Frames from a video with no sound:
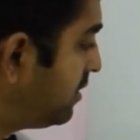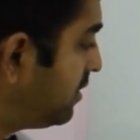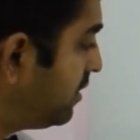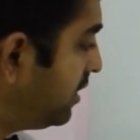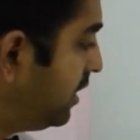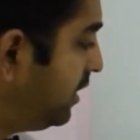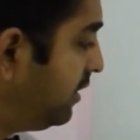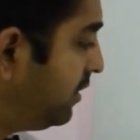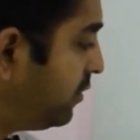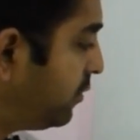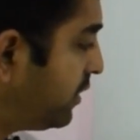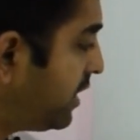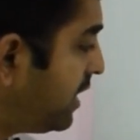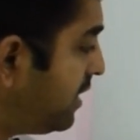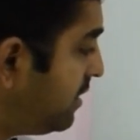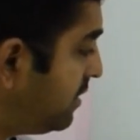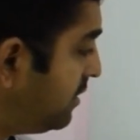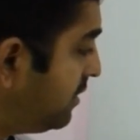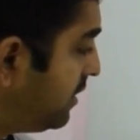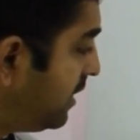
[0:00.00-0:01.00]
in
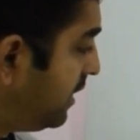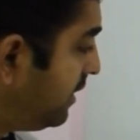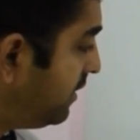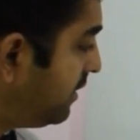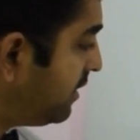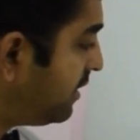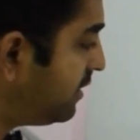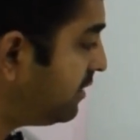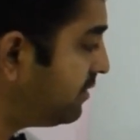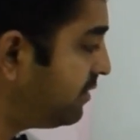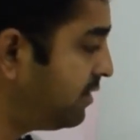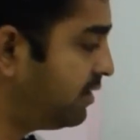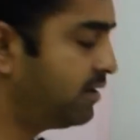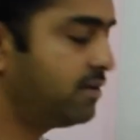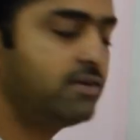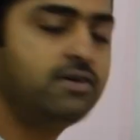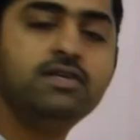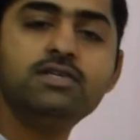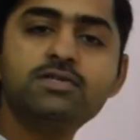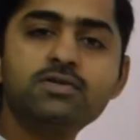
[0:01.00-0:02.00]
totality entire
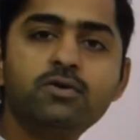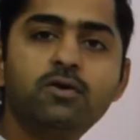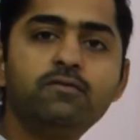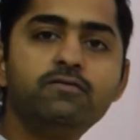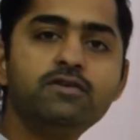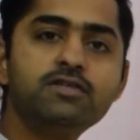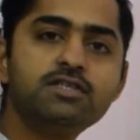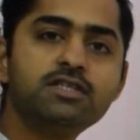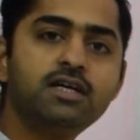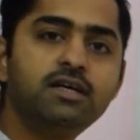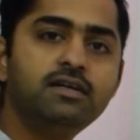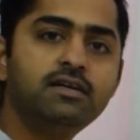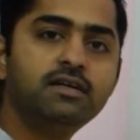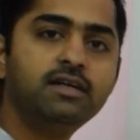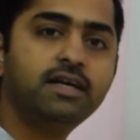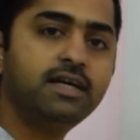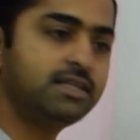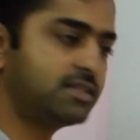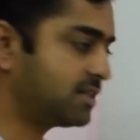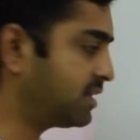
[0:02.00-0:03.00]
disk of the sun
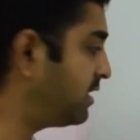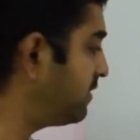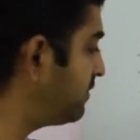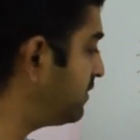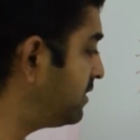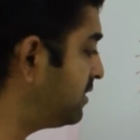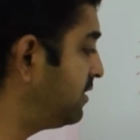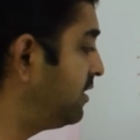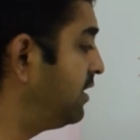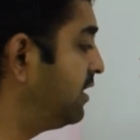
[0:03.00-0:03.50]
gets covered.